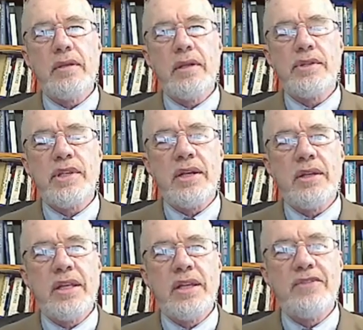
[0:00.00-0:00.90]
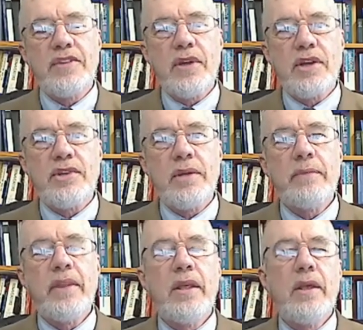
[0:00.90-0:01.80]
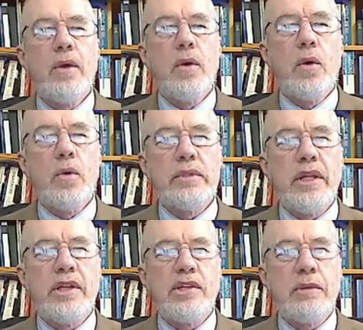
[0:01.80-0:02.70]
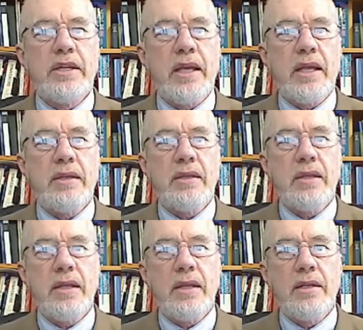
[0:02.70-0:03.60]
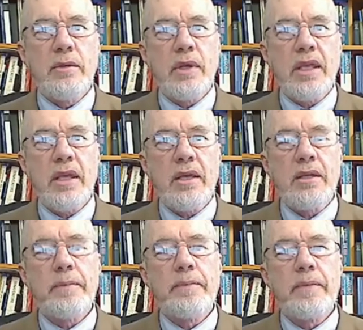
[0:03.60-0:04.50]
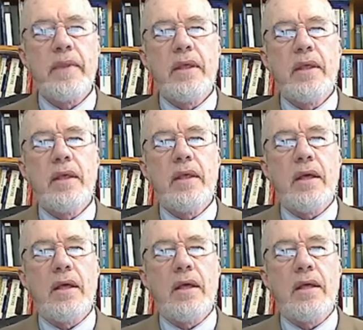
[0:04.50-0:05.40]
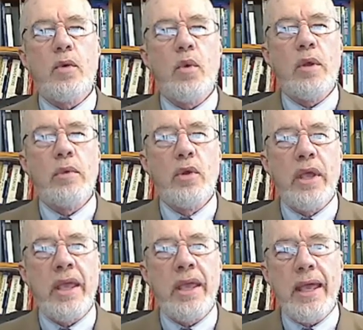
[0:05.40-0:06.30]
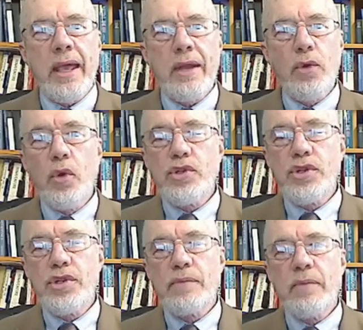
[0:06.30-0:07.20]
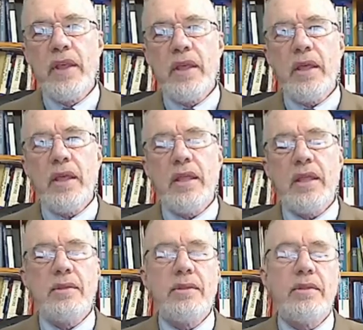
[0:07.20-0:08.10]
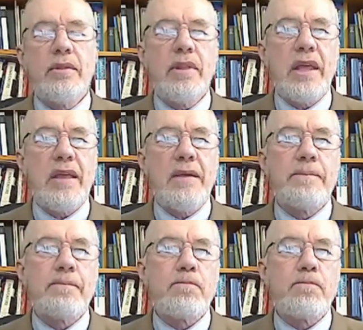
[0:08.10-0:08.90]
is under the infrastructure, all needs to be taken into account. When we're looking at orchards, the